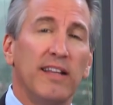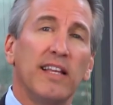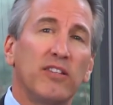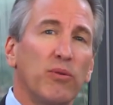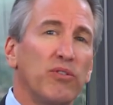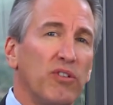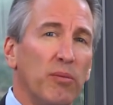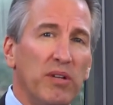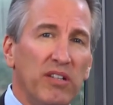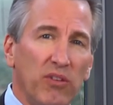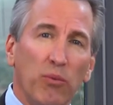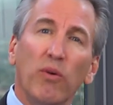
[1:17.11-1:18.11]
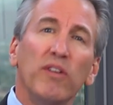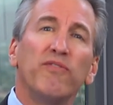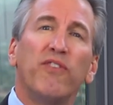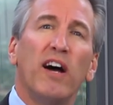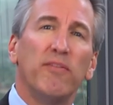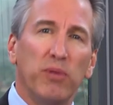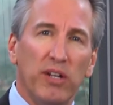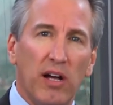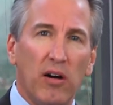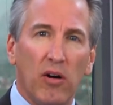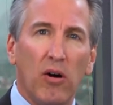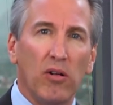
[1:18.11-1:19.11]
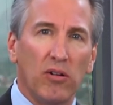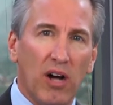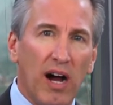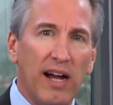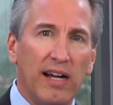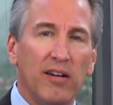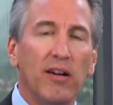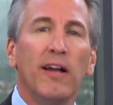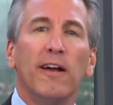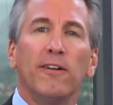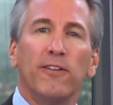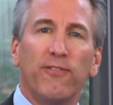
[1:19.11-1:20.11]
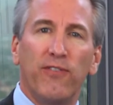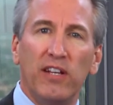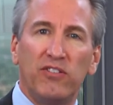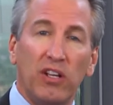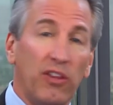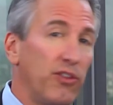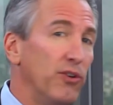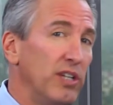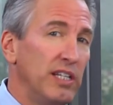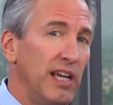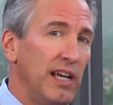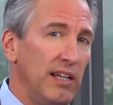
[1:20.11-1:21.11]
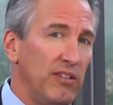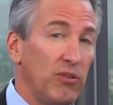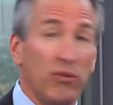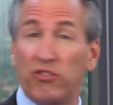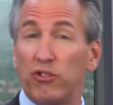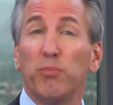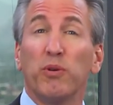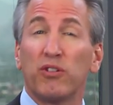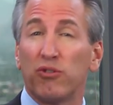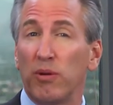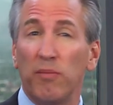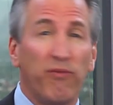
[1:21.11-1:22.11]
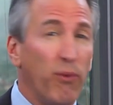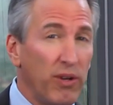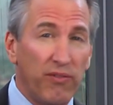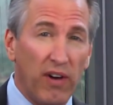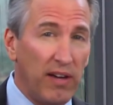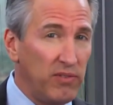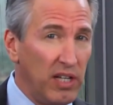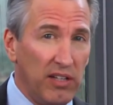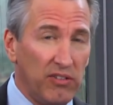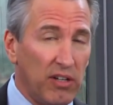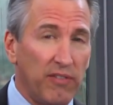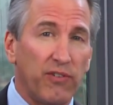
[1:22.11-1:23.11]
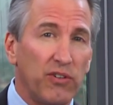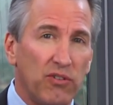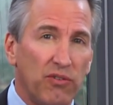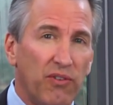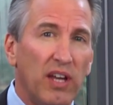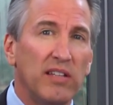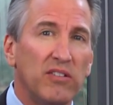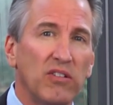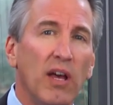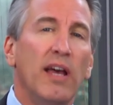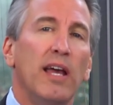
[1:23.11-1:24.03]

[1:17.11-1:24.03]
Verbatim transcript: That's where somebody is a 1.5 blood alcohol or higher and they're facing 30 days or super extreme 45 days on a first offense.